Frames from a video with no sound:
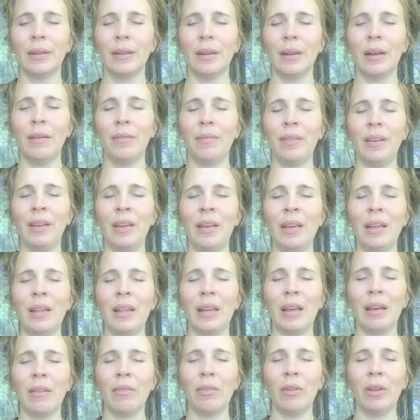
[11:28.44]
A
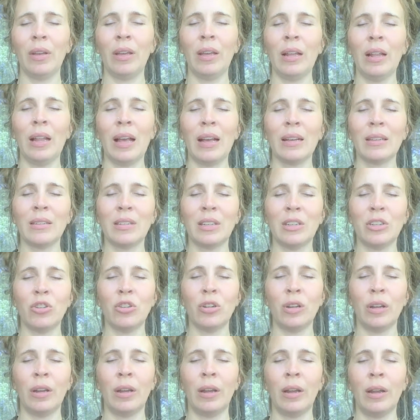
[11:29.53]
feeling of
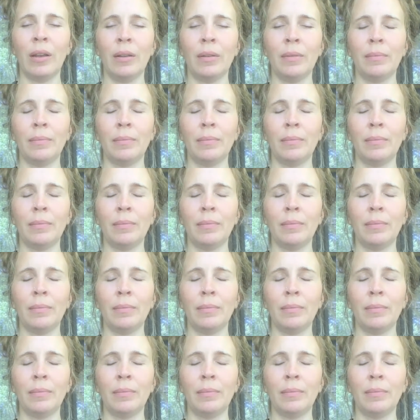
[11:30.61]
relaxation,